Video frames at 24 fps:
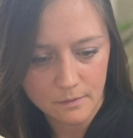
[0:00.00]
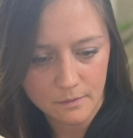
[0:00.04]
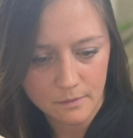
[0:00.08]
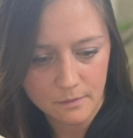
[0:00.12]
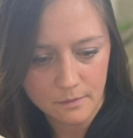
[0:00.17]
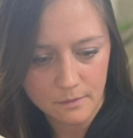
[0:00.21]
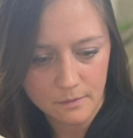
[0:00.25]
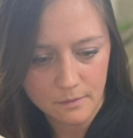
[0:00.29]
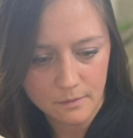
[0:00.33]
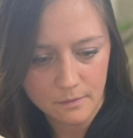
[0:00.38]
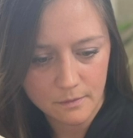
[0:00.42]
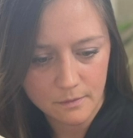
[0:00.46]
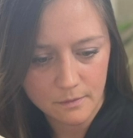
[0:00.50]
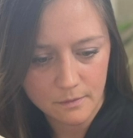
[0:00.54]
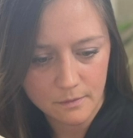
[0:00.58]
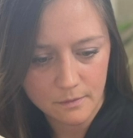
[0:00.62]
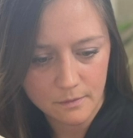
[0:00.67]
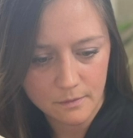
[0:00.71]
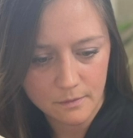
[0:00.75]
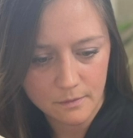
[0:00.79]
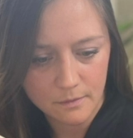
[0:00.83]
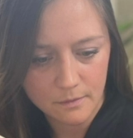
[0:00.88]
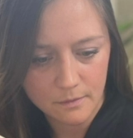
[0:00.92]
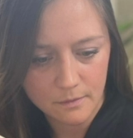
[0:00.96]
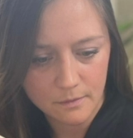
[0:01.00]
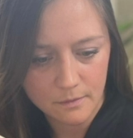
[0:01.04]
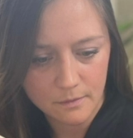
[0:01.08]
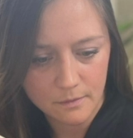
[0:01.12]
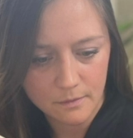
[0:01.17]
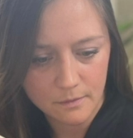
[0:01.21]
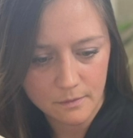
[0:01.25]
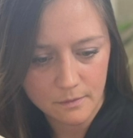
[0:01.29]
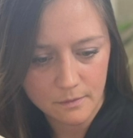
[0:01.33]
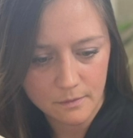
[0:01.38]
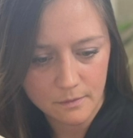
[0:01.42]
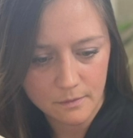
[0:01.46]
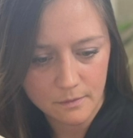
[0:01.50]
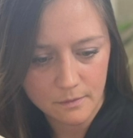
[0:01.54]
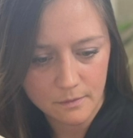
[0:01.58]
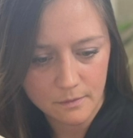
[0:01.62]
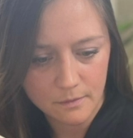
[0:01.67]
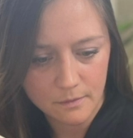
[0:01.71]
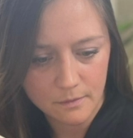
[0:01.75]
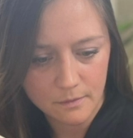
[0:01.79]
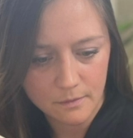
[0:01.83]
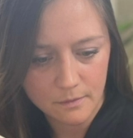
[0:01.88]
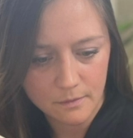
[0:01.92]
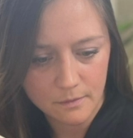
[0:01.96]

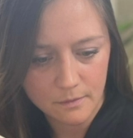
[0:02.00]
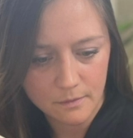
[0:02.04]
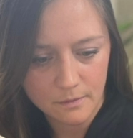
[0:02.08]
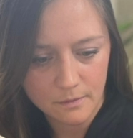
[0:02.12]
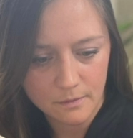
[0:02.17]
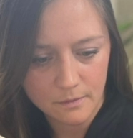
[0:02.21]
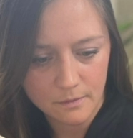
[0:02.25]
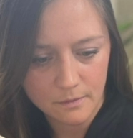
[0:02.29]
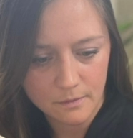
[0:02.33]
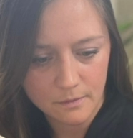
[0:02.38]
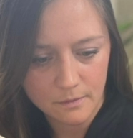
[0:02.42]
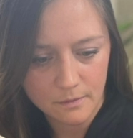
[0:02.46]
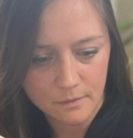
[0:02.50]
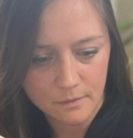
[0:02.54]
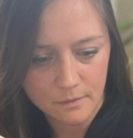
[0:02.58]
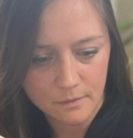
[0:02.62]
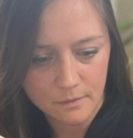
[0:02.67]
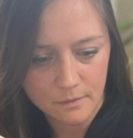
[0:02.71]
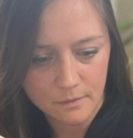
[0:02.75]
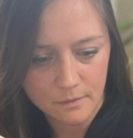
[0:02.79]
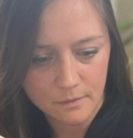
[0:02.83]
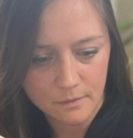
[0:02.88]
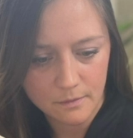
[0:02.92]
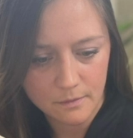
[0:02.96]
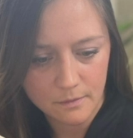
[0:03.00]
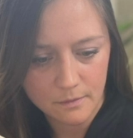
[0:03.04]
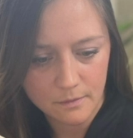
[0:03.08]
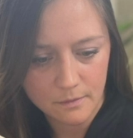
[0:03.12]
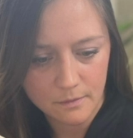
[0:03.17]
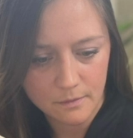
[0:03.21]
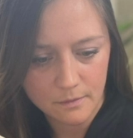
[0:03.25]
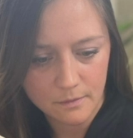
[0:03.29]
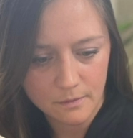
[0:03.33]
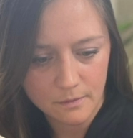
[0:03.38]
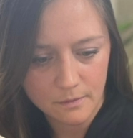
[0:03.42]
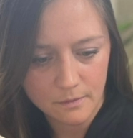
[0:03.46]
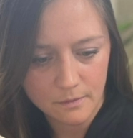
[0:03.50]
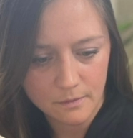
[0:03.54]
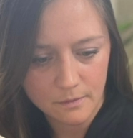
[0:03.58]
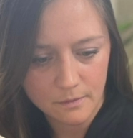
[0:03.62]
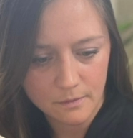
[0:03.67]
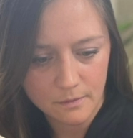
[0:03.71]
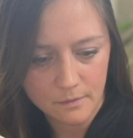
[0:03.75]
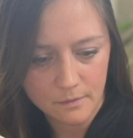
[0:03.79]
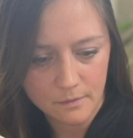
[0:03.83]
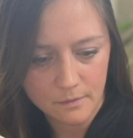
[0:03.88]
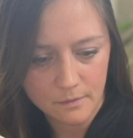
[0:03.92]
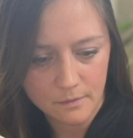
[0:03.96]

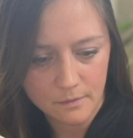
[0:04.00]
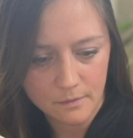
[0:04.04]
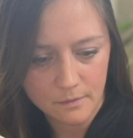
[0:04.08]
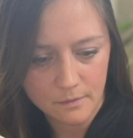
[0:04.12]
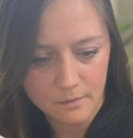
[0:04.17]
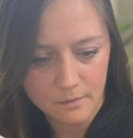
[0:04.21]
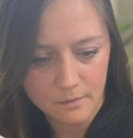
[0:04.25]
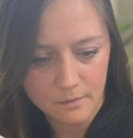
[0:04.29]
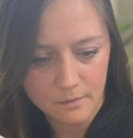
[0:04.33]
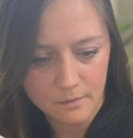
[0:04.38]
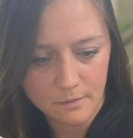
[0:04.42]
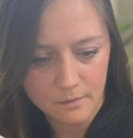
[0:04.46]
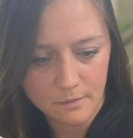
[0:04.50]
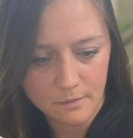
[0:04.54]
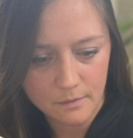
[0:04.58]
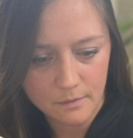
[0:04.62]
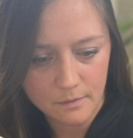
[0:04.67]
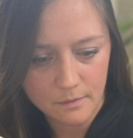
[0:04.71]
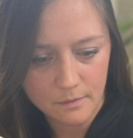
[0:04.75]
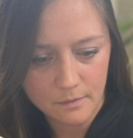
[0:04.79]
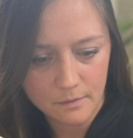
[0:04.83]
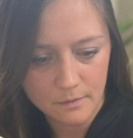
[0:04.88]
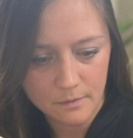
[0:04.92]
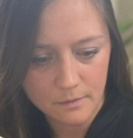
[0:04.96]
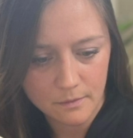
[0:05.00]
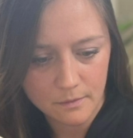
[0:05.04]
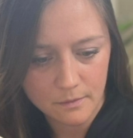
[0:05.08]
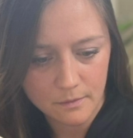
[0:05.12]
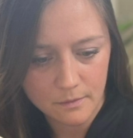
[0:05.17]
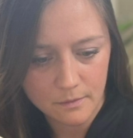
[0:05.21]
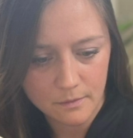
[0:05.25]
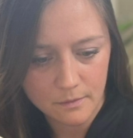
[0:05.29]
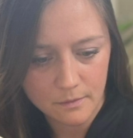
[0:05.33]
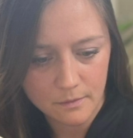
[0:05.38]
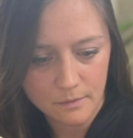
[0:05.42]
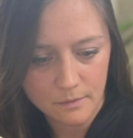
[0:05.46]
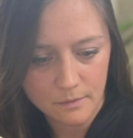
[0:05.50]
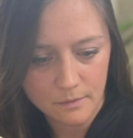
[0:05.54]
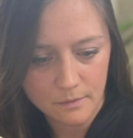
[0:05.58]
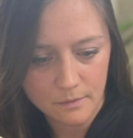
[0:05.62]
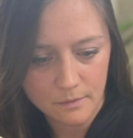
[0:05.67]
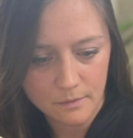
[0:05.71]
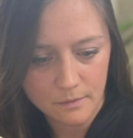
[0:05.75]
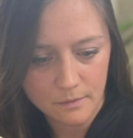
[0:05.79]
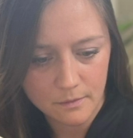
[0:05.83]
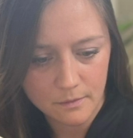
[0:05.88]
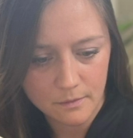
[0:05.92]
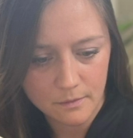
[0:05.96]

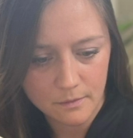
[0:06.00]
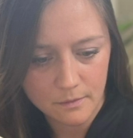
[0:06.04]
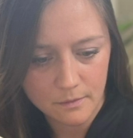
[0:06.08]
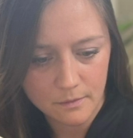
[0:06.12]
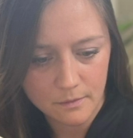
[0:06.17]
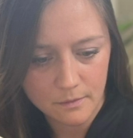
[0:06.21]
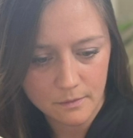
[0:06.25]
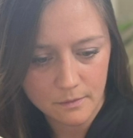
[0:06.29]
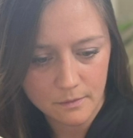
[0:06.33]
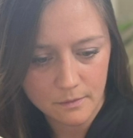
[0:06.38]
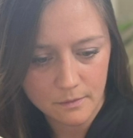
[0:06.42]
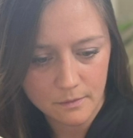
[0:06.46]
This is a still picture; no speech is visible.